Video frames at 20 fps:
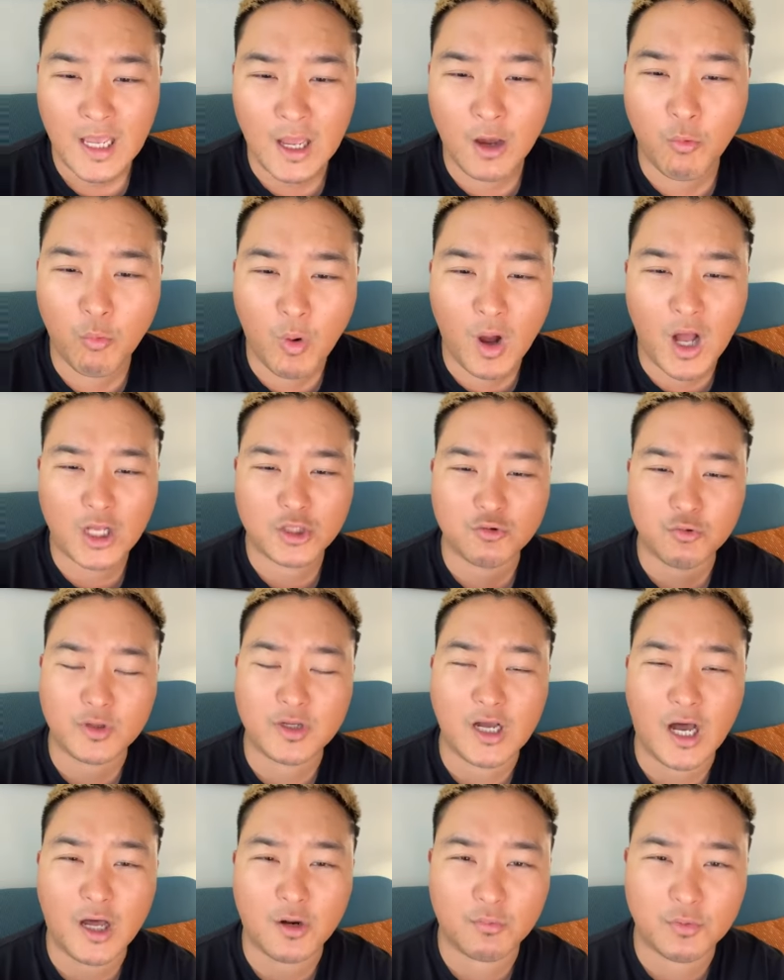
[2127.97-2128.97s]
And watch
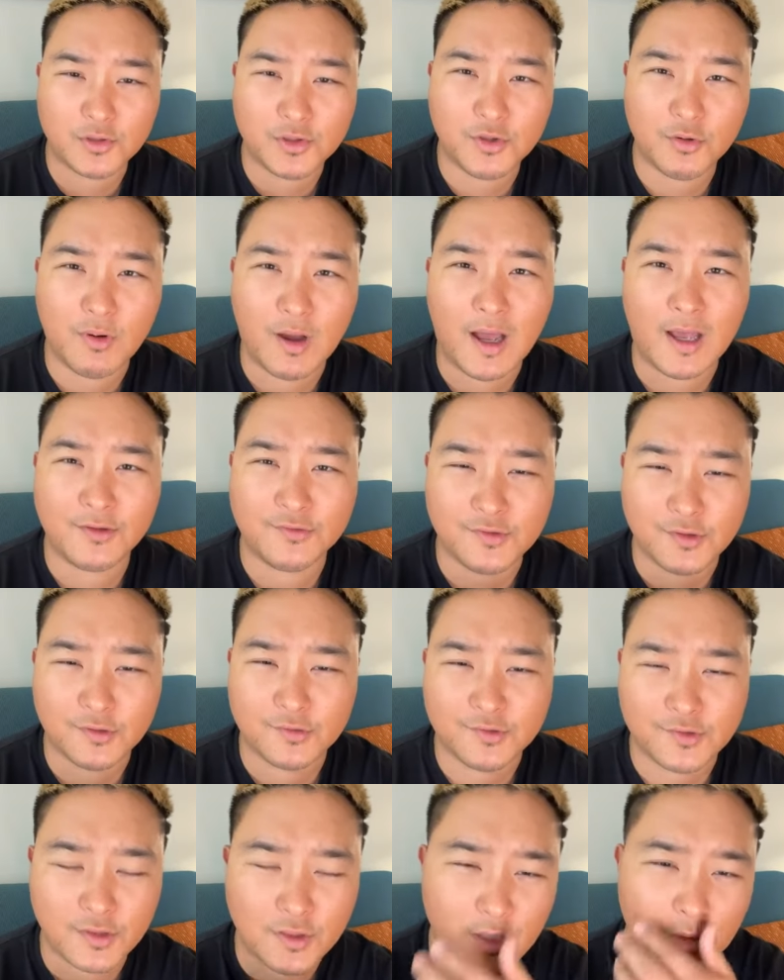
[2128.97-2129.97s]
what God will do. I
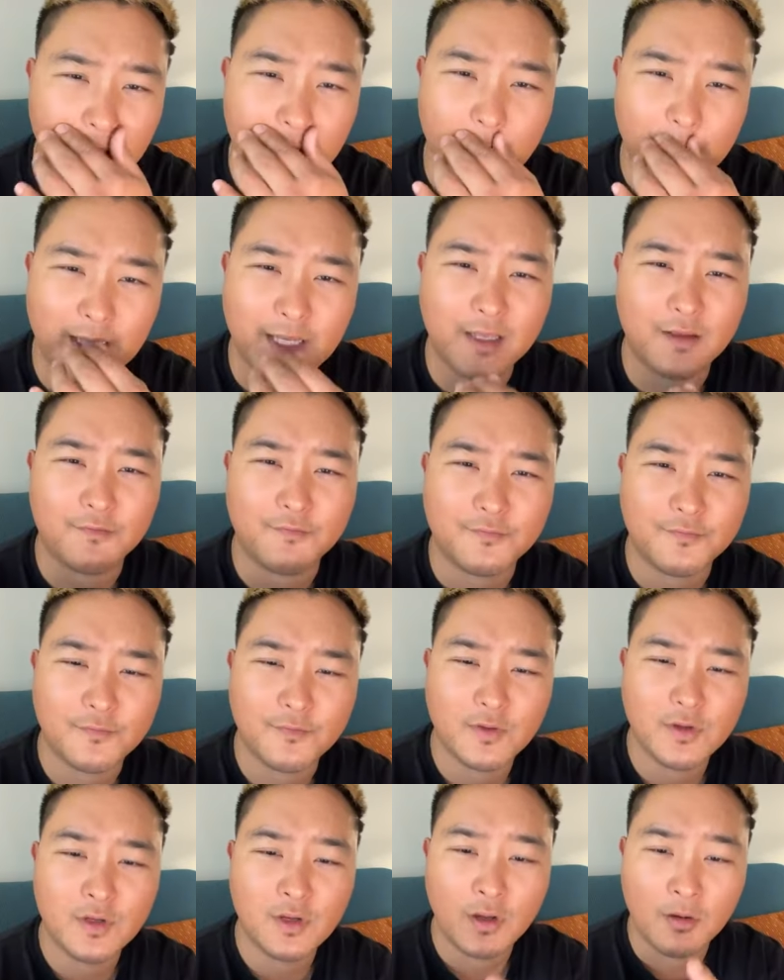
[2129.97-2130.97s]
sincerely believe
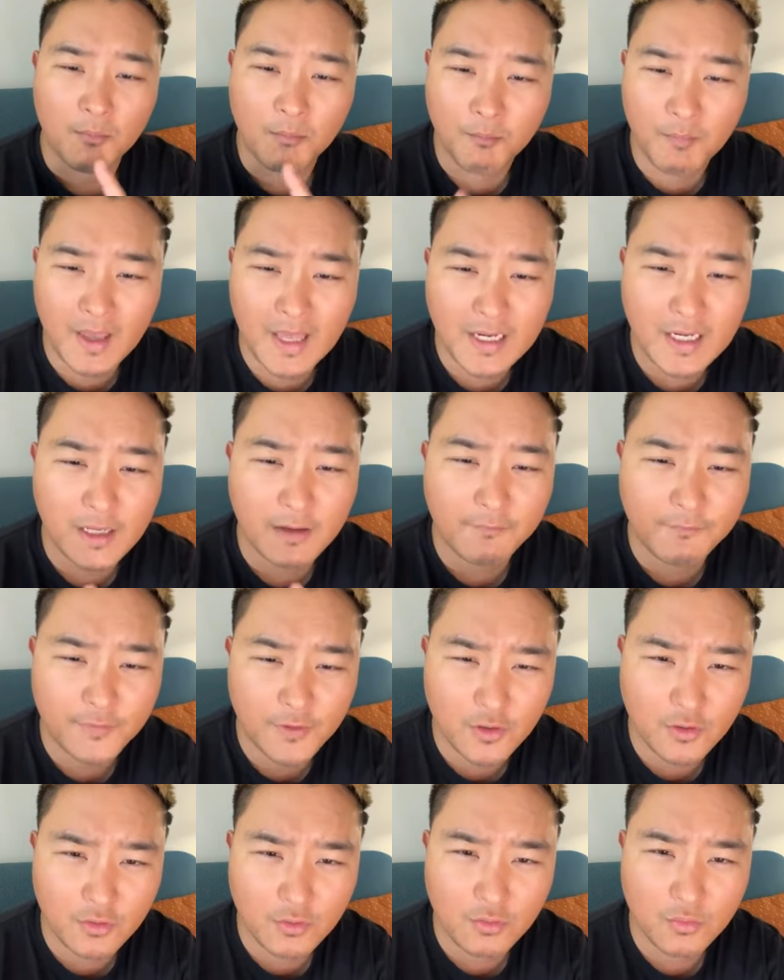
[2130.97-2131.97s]
many of
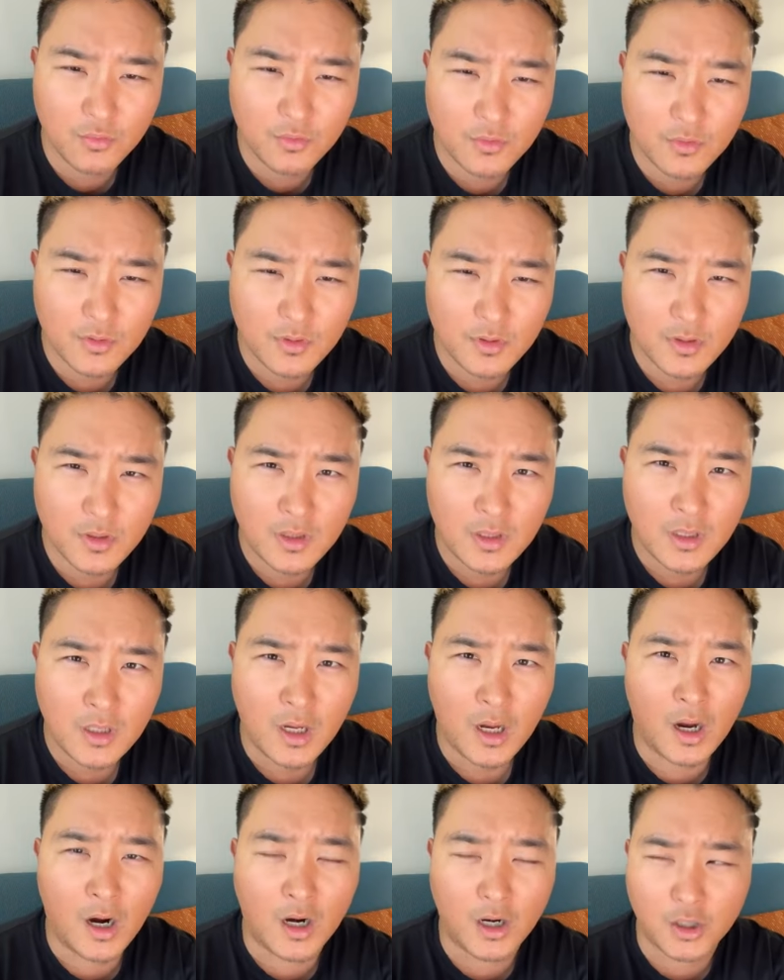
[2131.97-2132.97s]
you
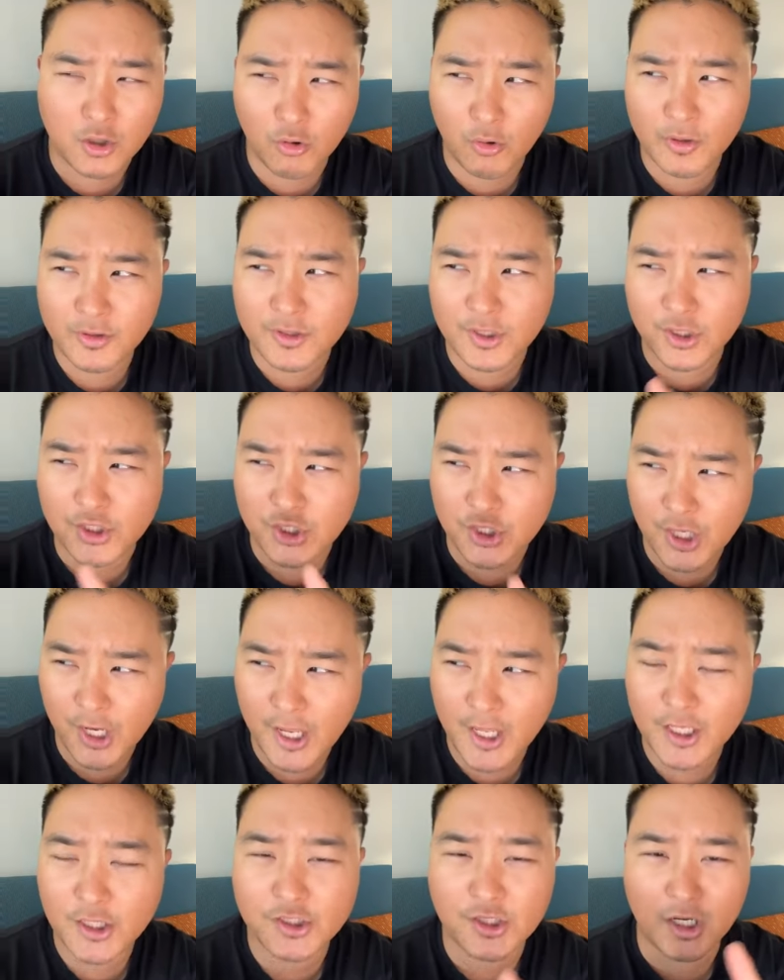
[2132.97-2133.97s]
are going to
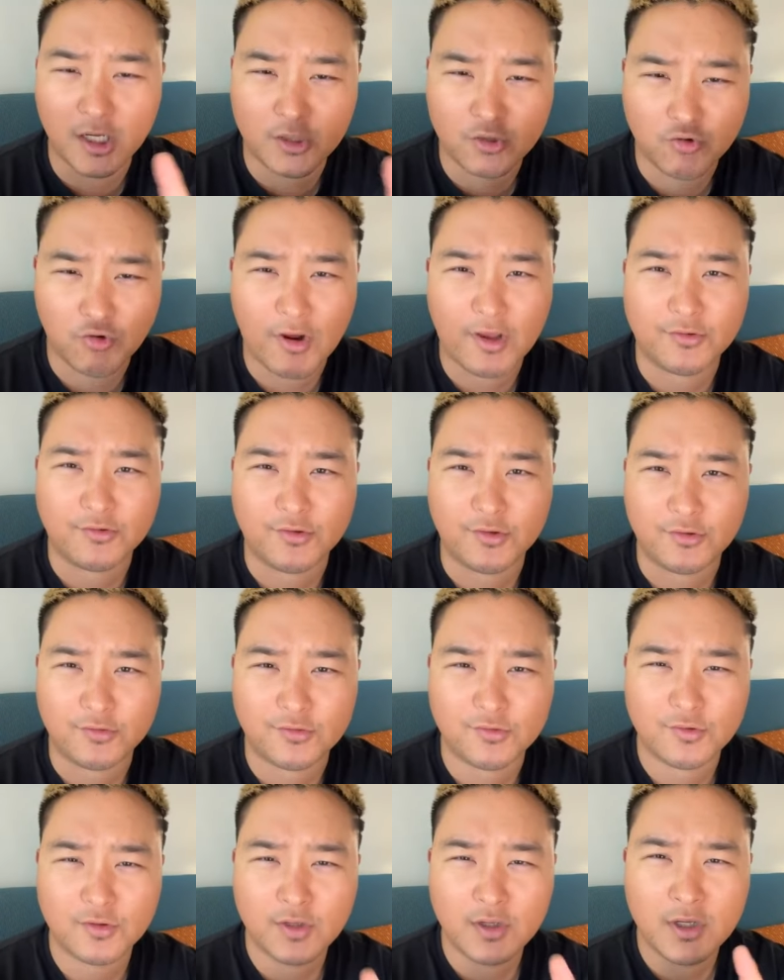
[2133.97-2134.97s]
change
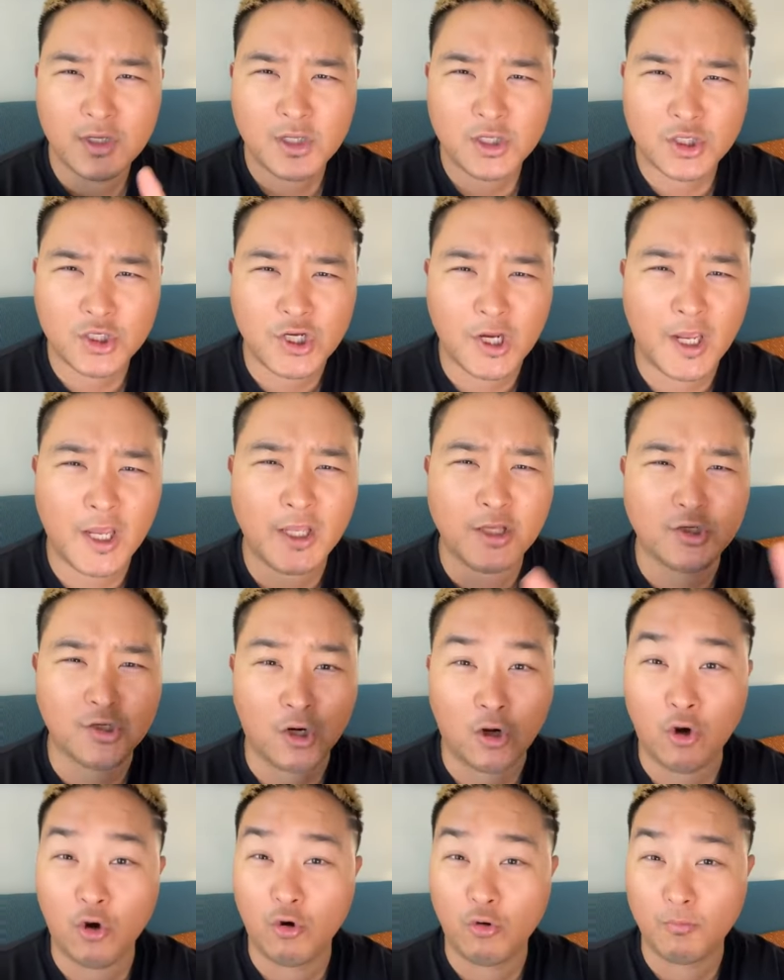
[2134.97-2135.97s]
addresses,
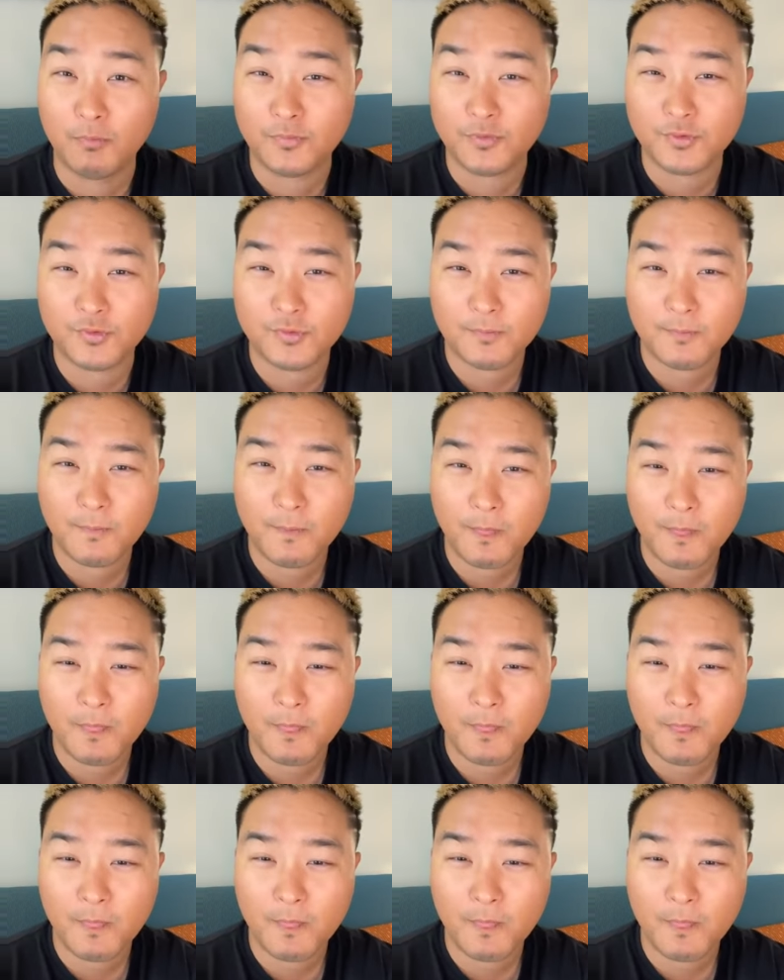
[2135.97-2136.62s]
change homes,